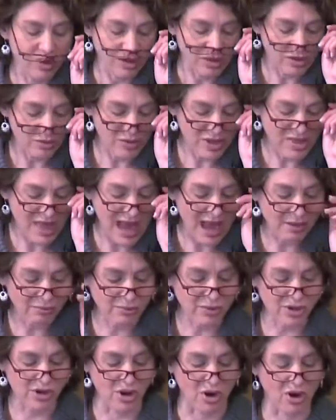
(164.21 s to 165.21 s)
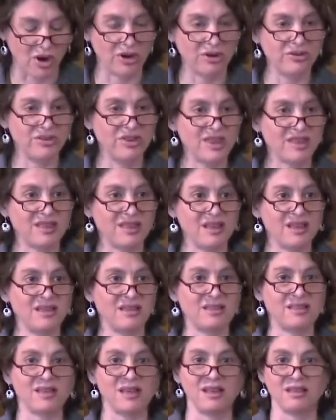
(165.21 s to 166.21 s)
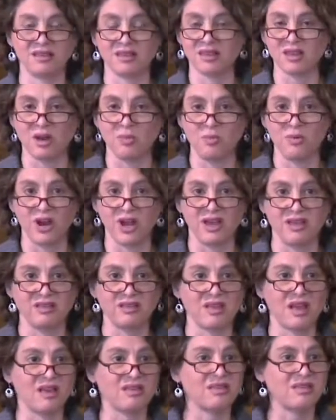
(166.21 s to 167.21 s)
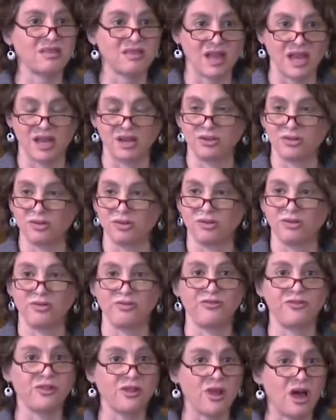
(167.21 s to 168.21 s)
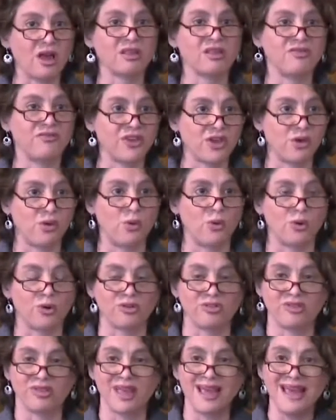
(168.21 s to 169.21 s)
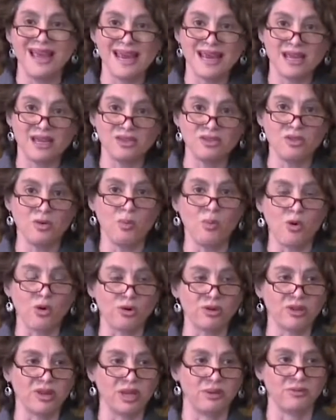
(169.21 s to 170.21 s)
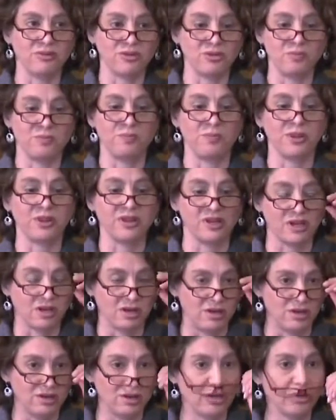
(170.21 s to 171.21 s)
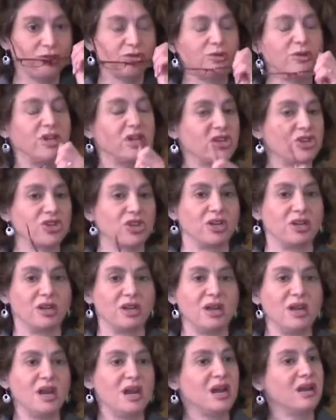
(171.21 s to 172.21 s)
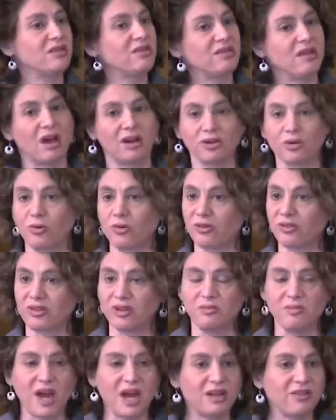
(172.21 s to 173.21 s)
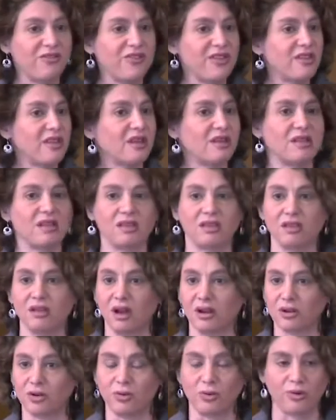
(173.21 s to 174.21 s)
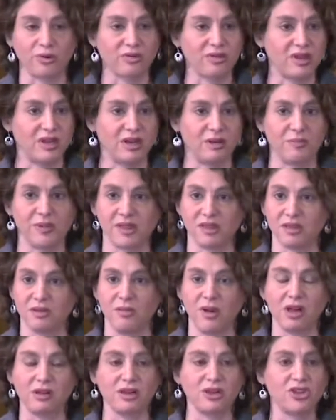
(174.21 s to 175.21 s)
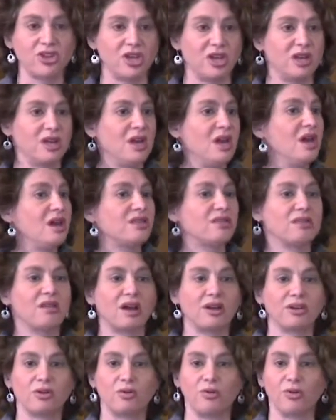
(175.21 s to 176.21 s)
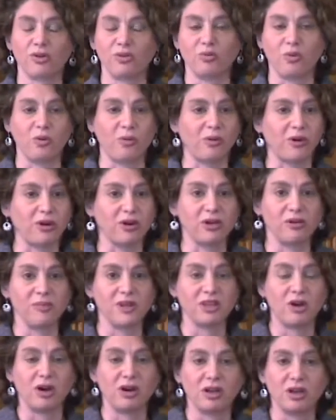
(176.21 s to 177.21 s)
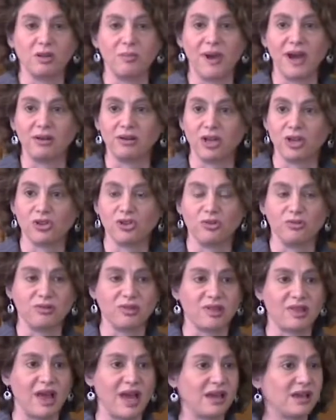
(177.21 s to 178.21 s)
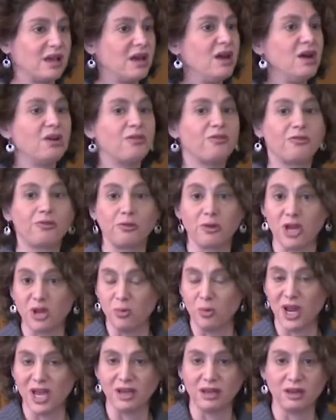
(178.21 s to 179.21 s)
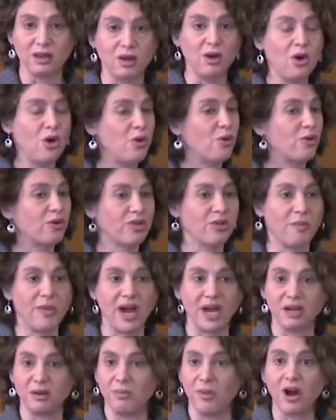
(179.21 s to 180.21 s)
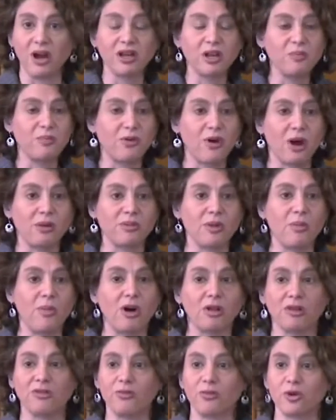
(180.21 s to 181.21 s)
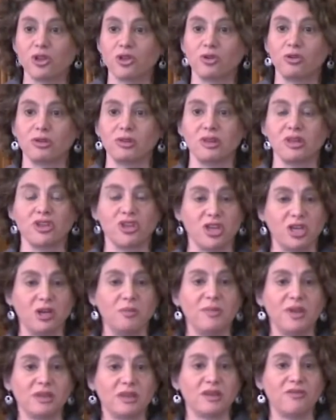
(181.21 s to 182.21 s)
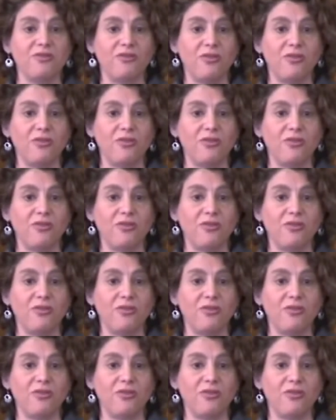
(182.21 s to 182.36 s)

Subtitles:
So in that regard, this is in some ways a standard philosophy course in the moral and political tradition. It's not a course in metaphysics, it's not a course in epistemology, it's not a course where we're going to be talking about issues like free will or the mind-body problem, all of which could legitimately